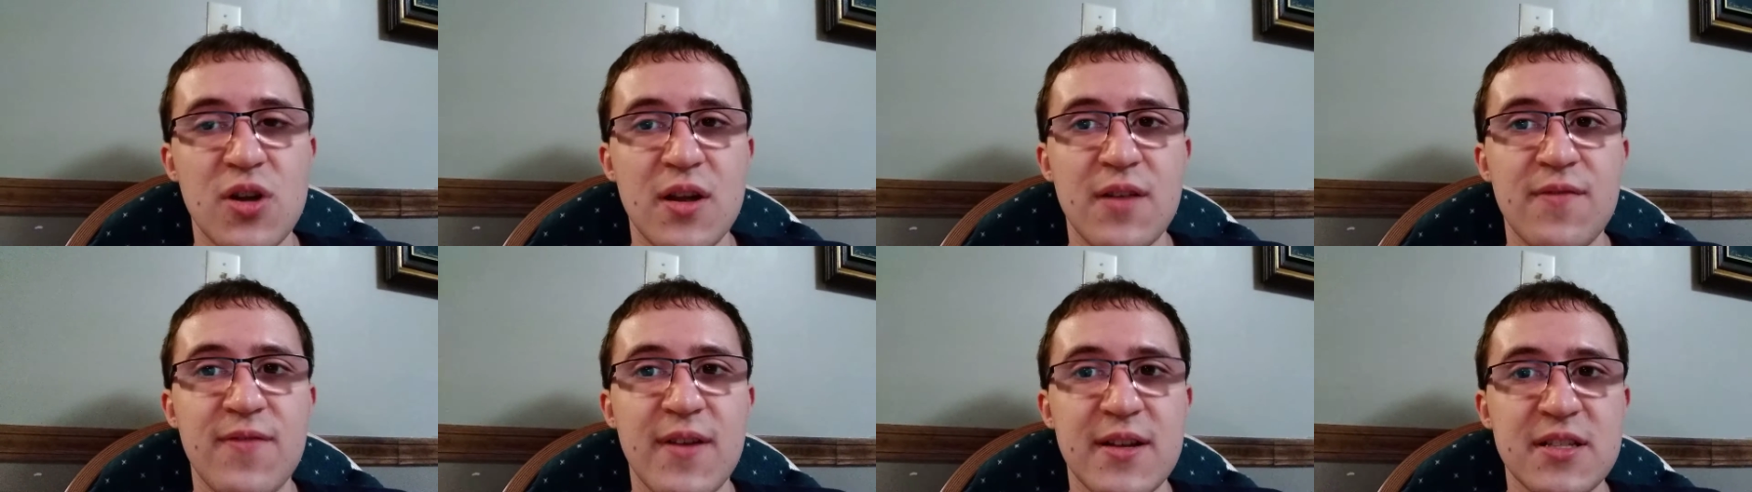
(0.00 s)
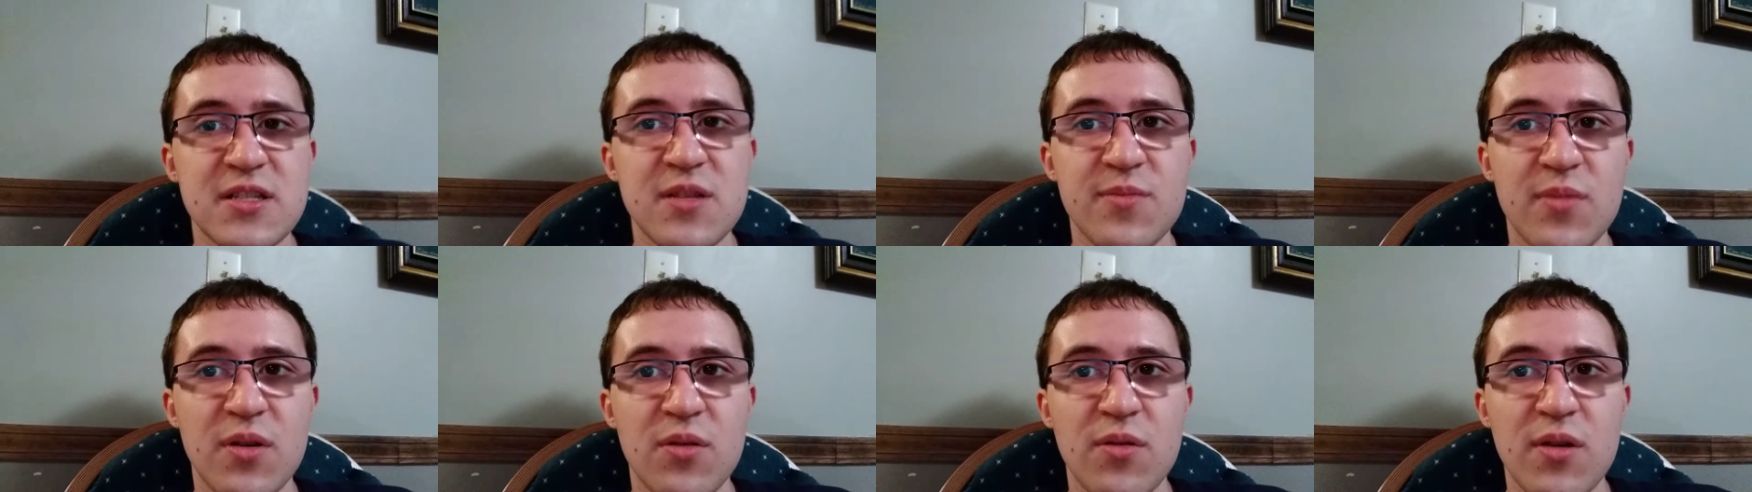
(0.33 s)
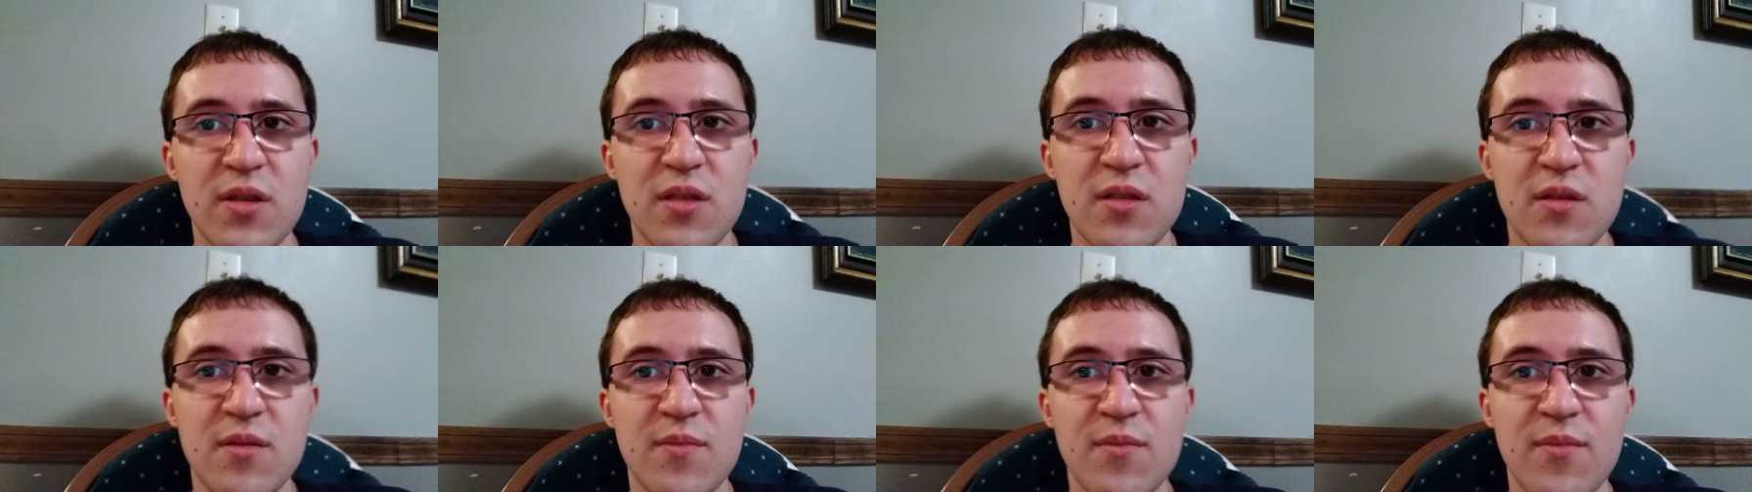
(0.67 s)
Festival with
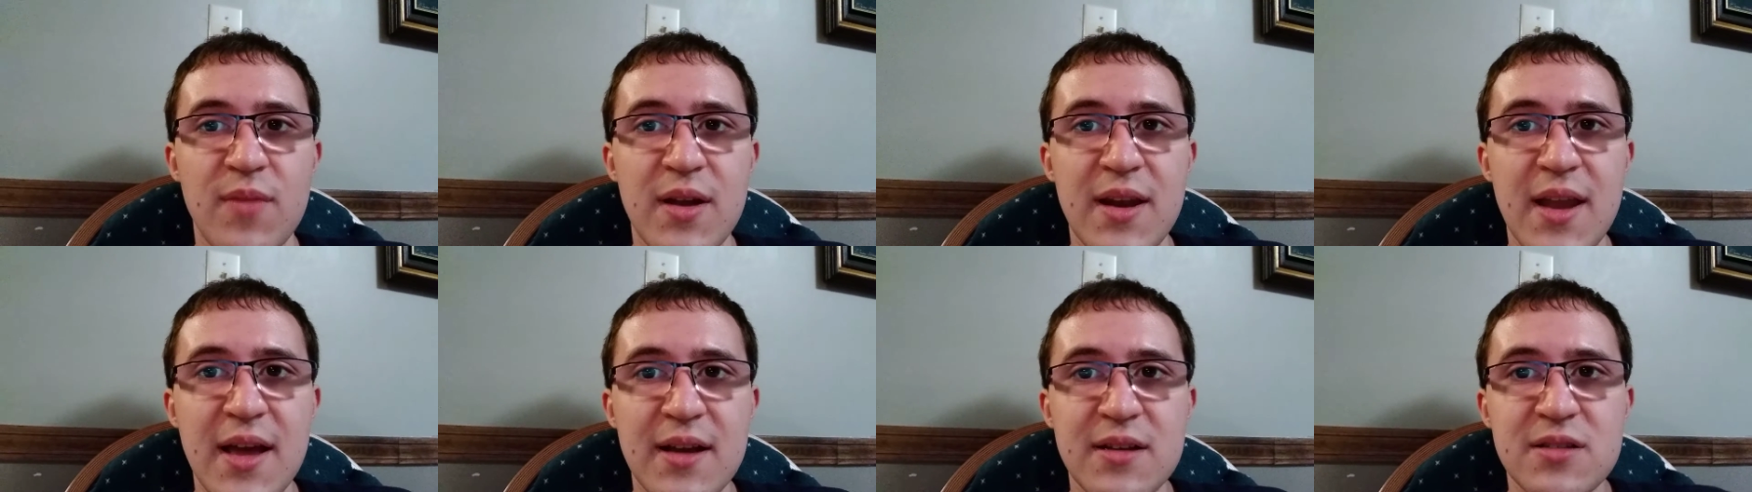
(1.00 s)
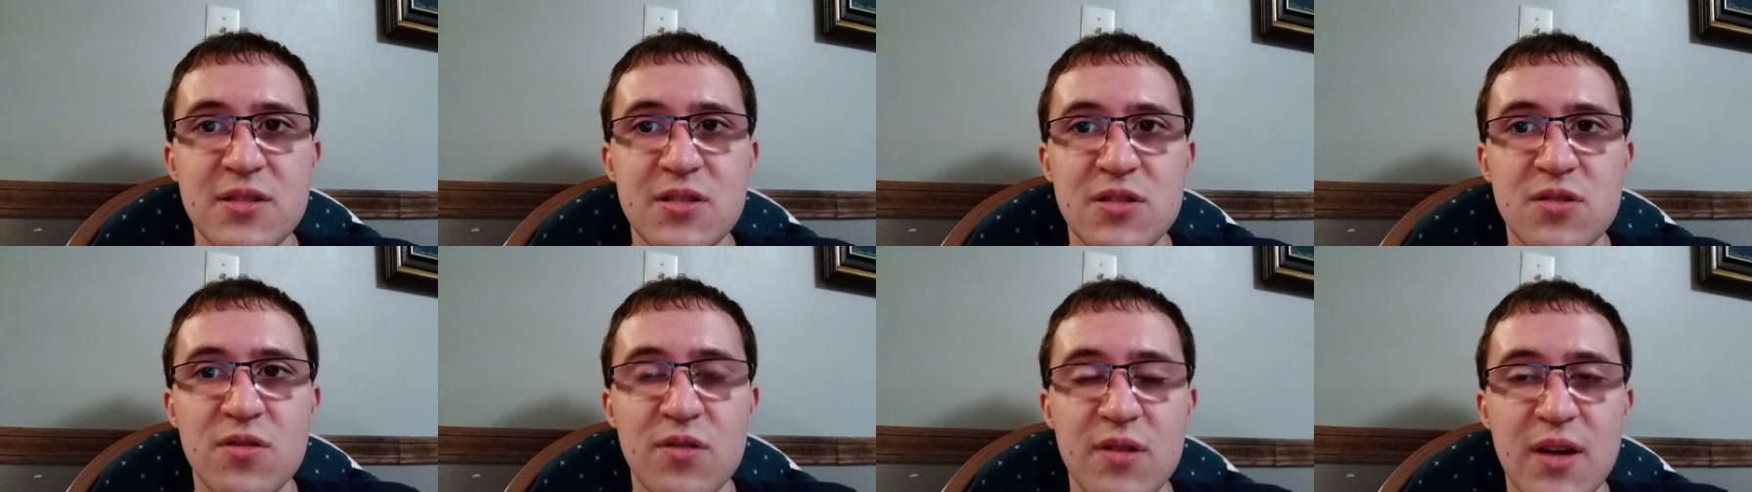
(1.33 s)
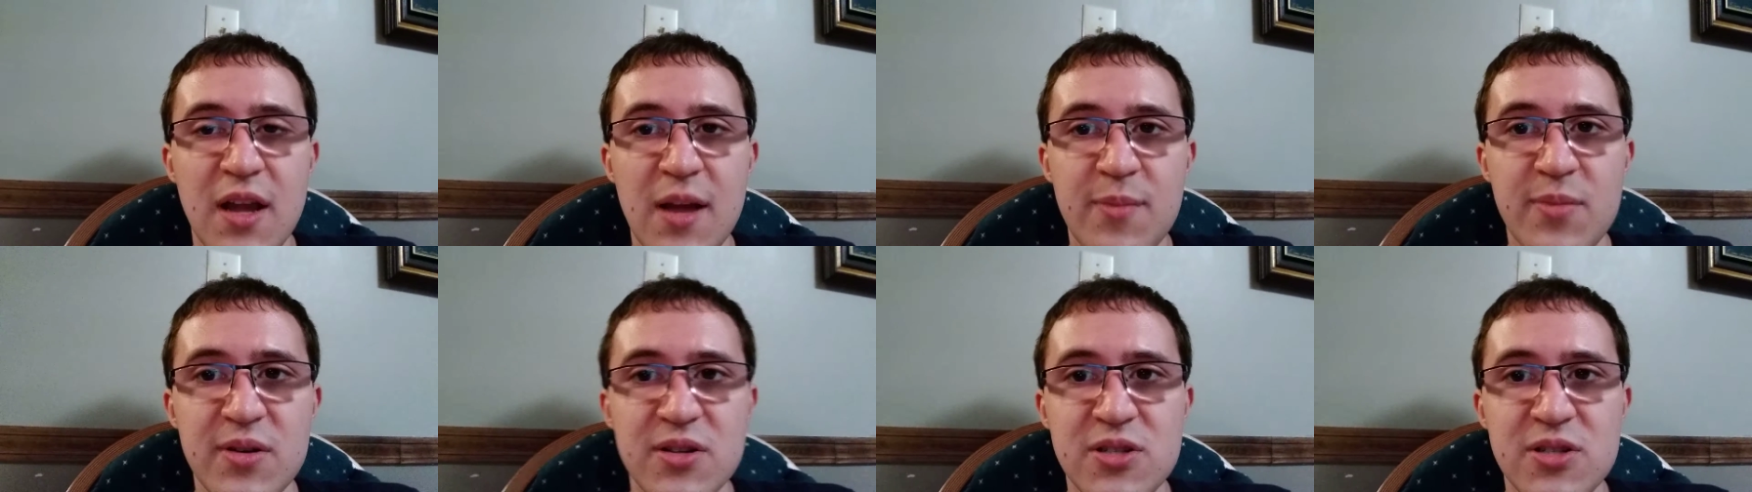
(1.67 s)
my next door neighbor